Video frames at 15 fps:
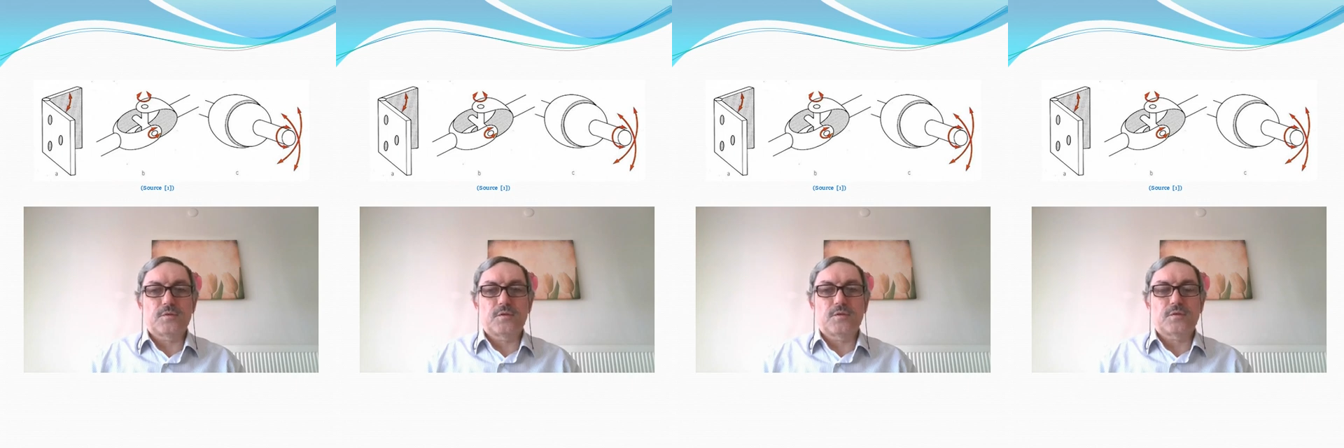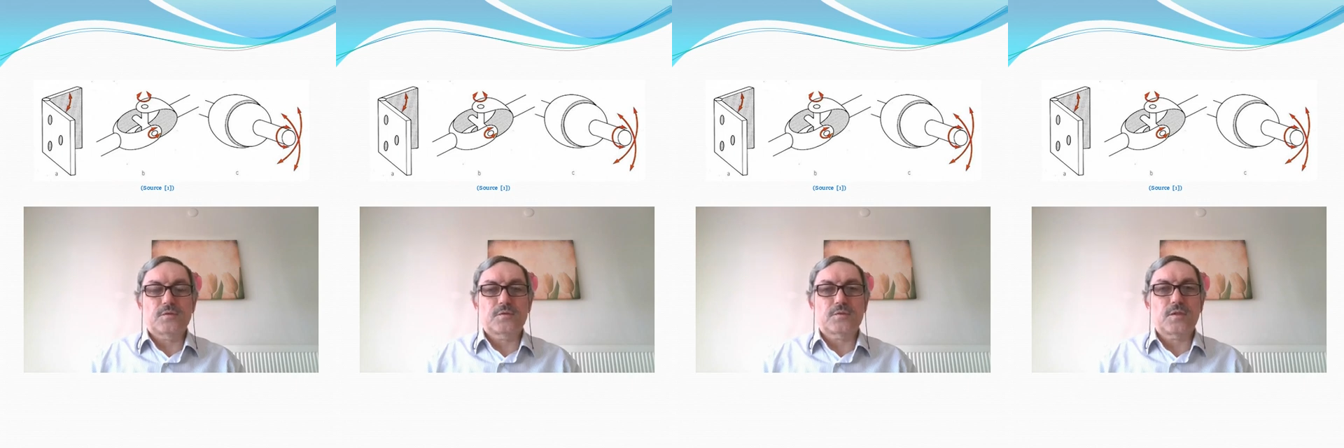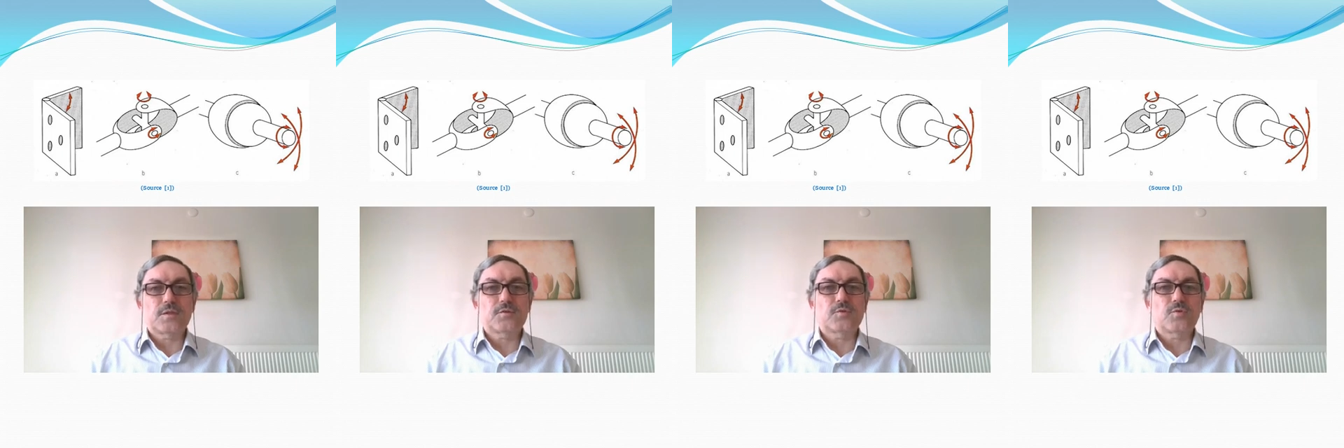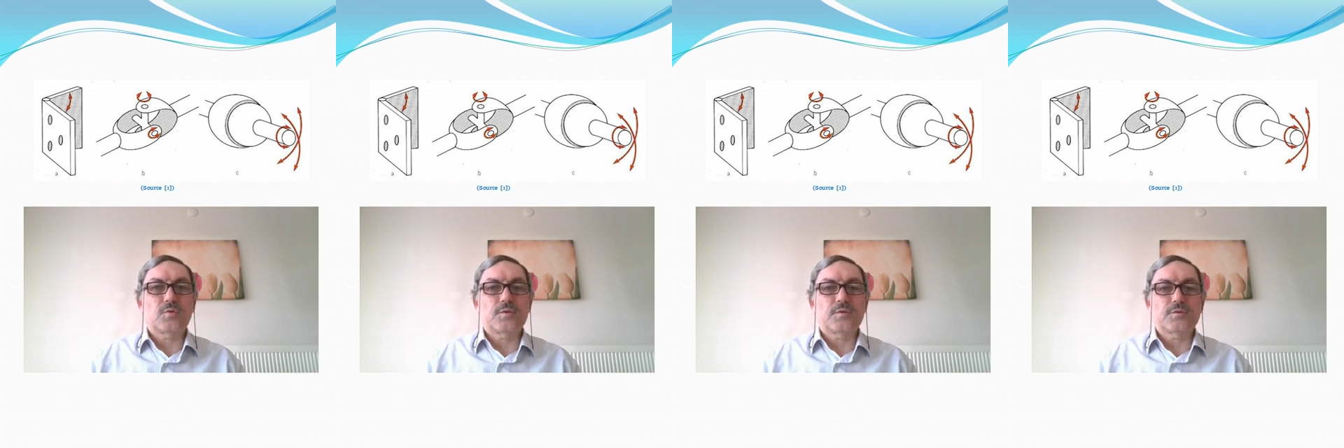Such
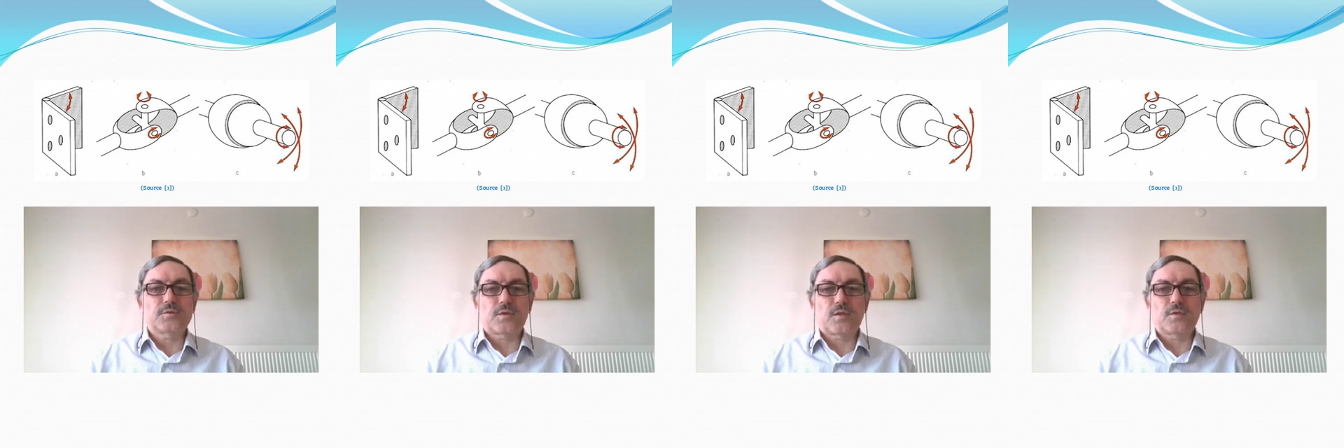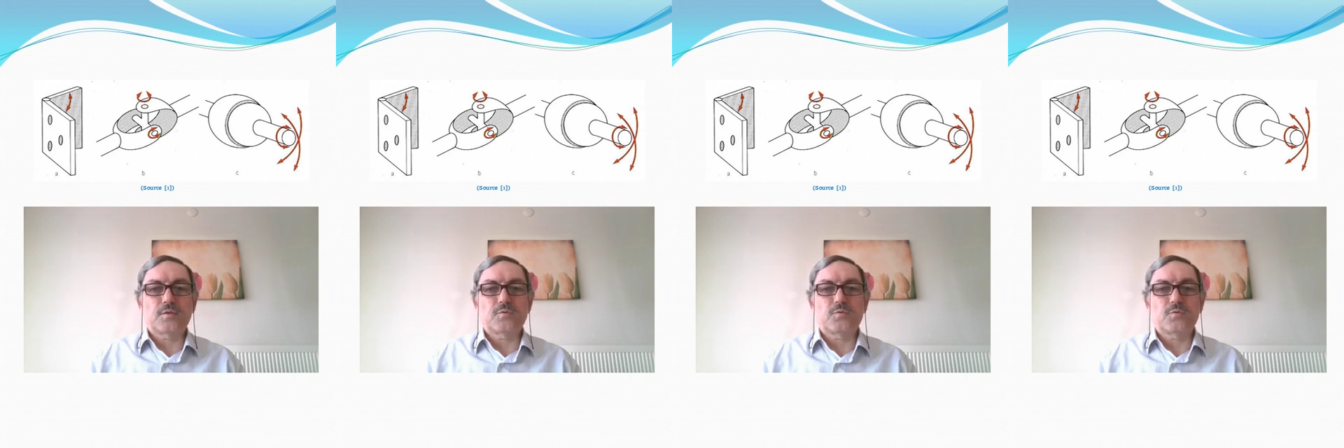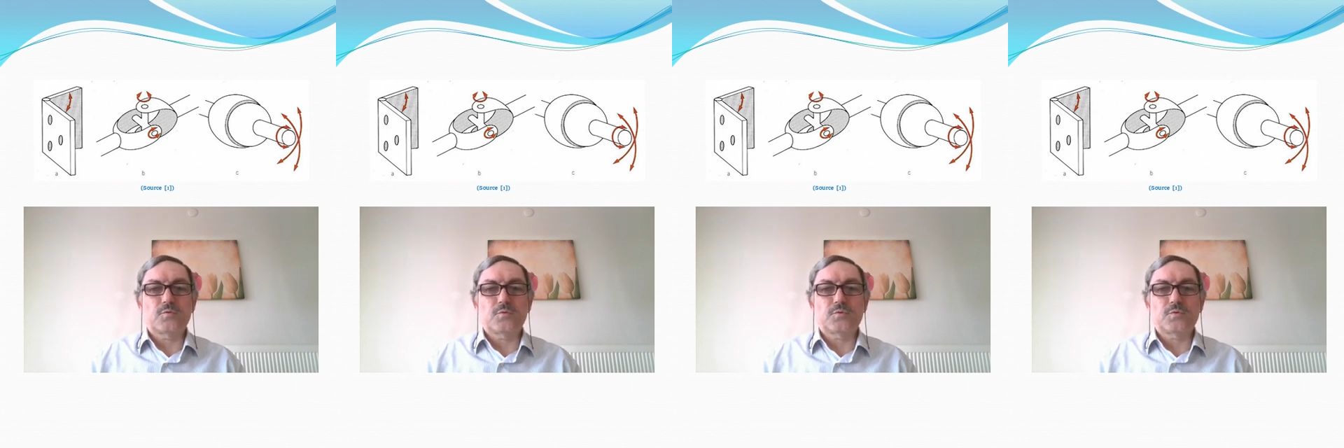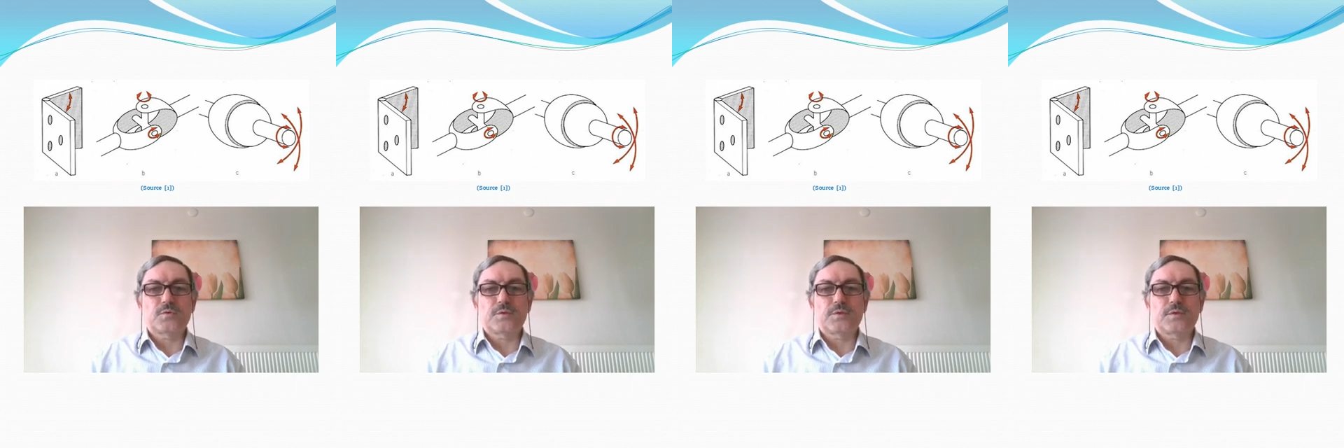joints are
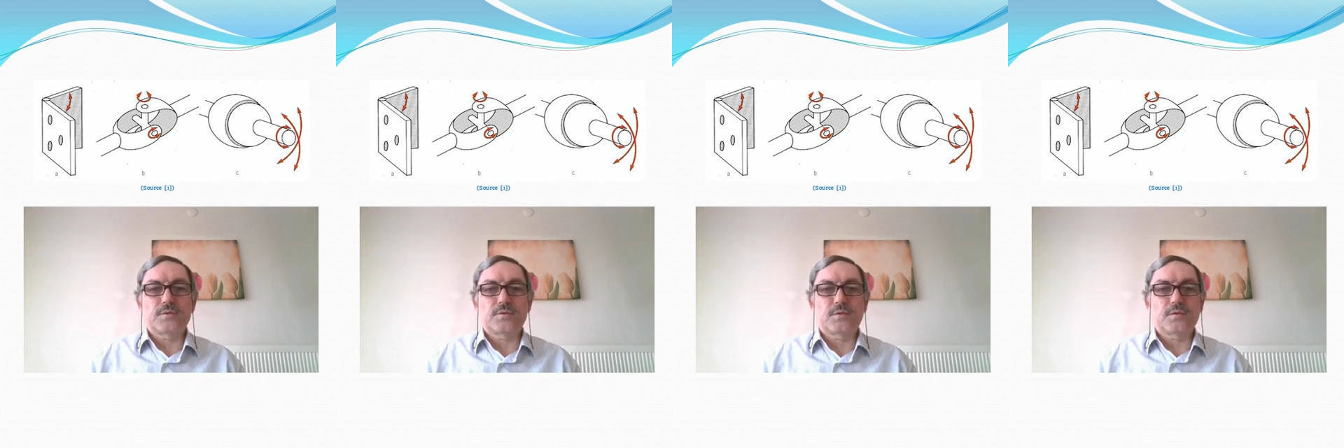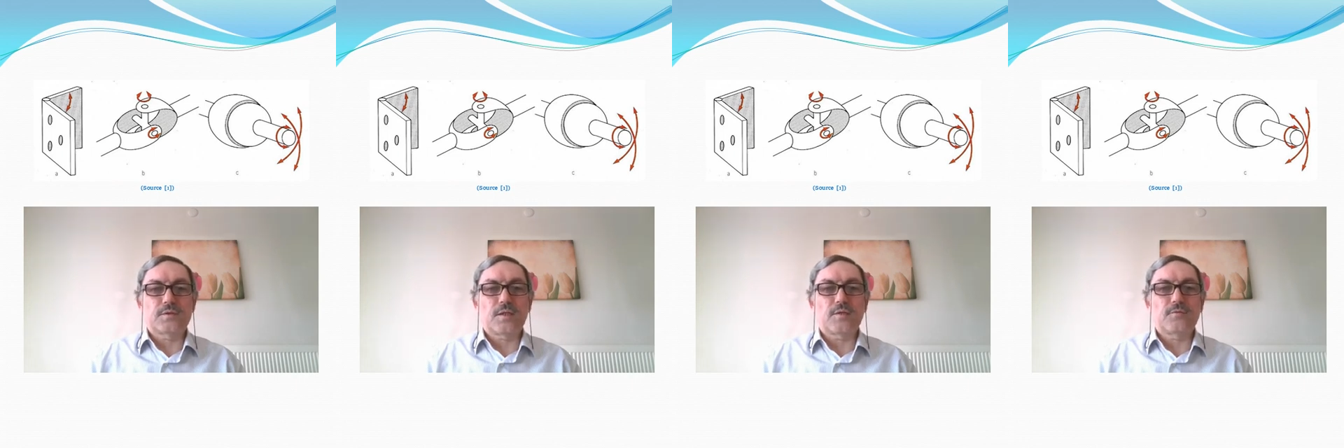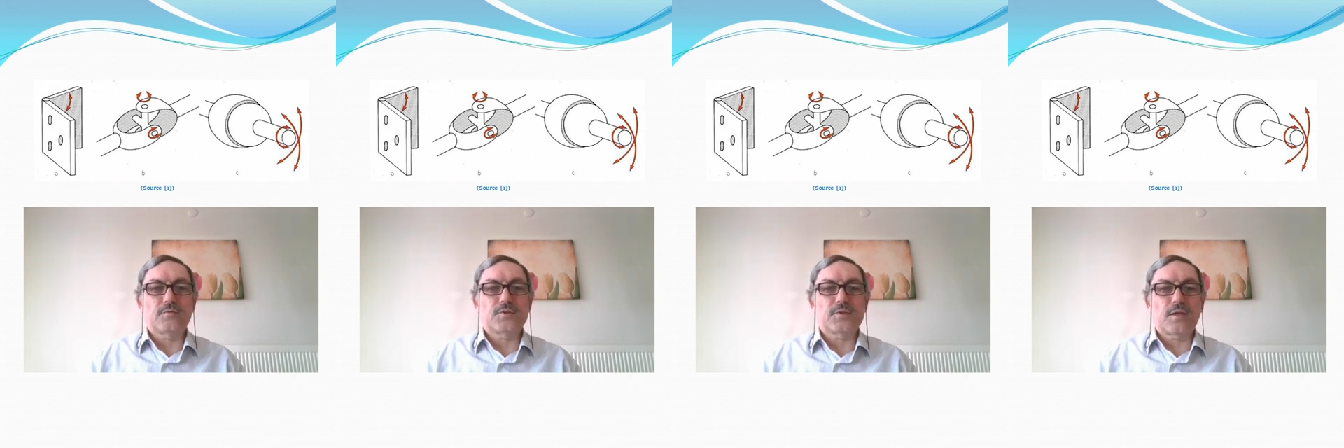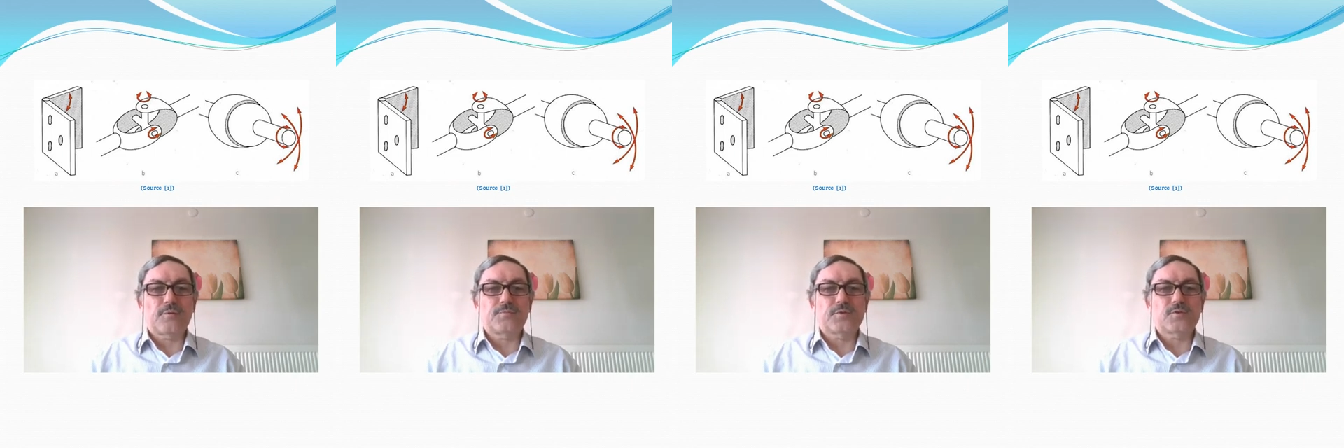used in the drive
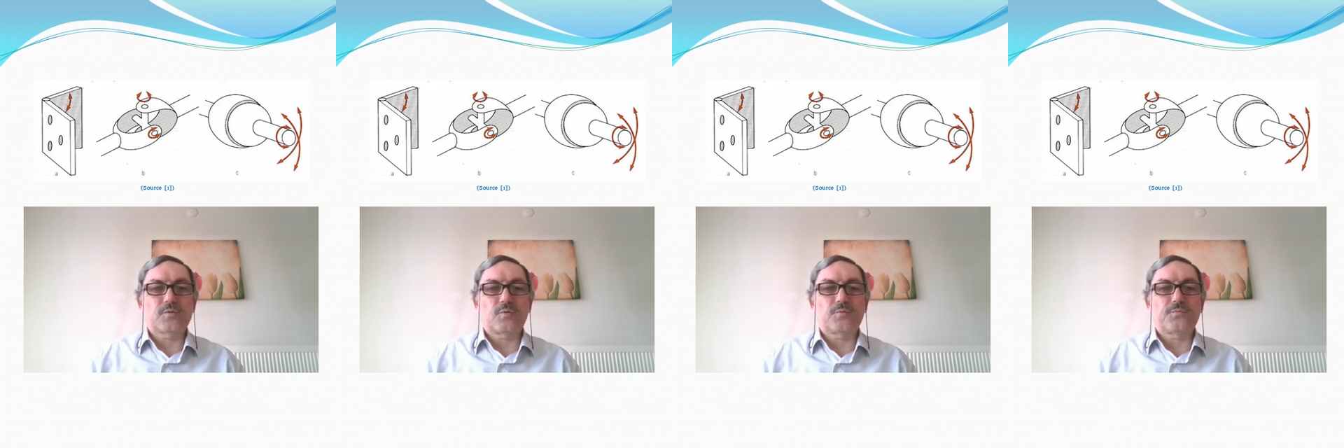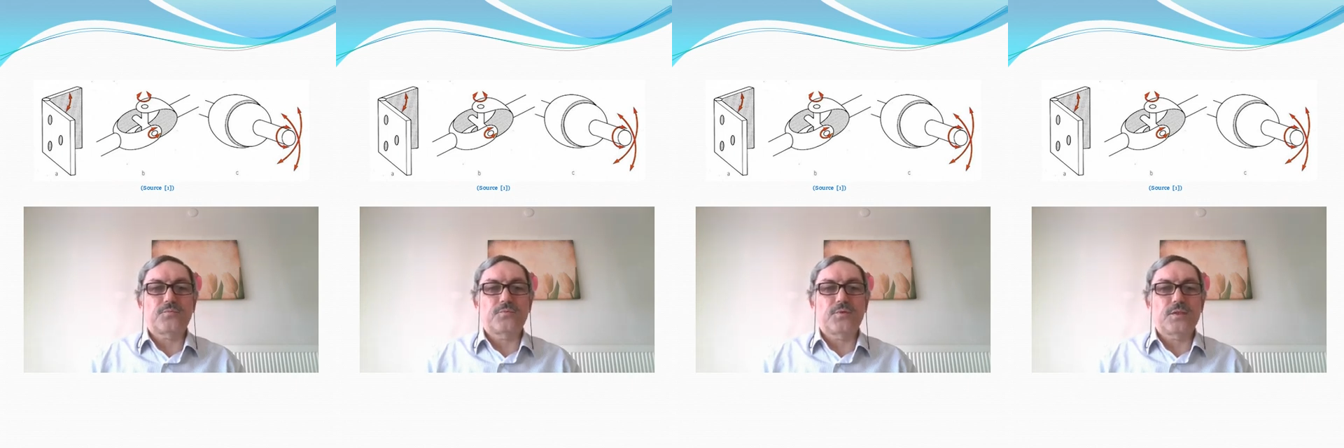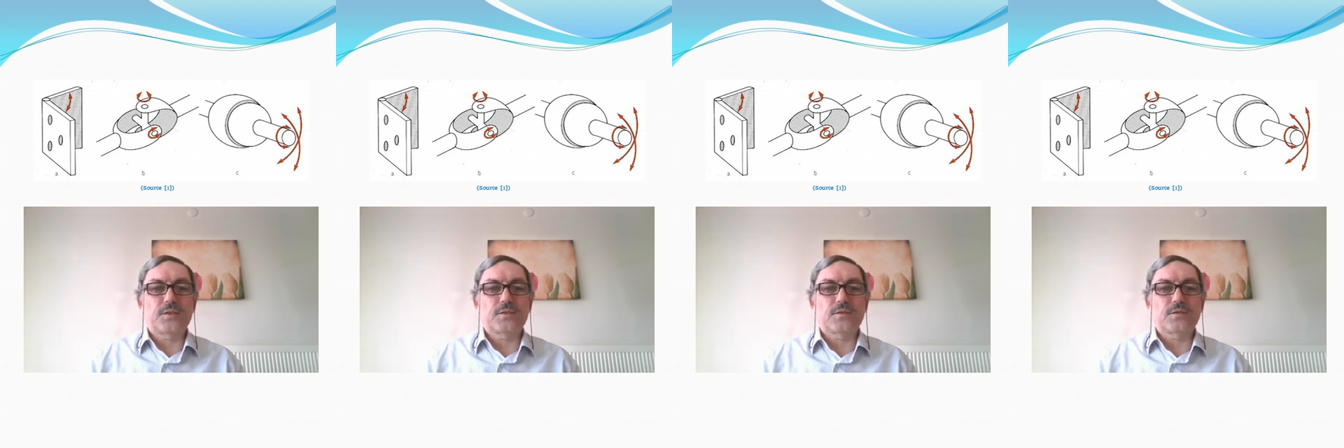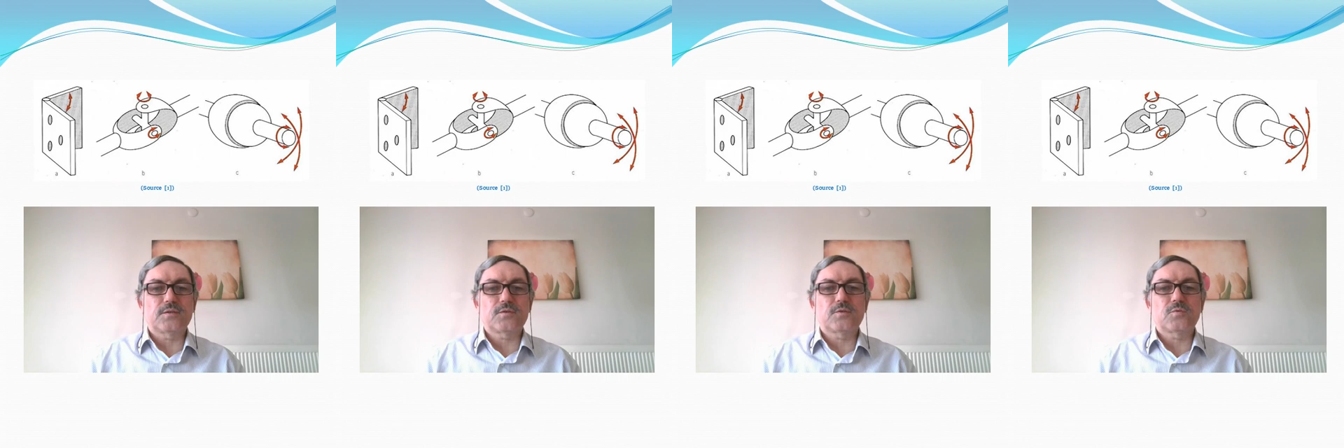shafts of
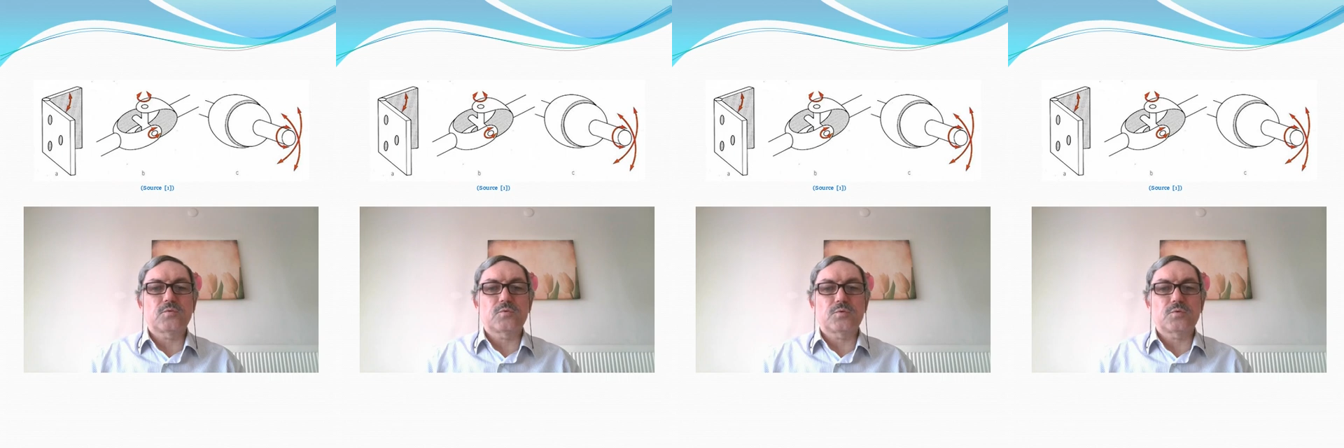vehicles to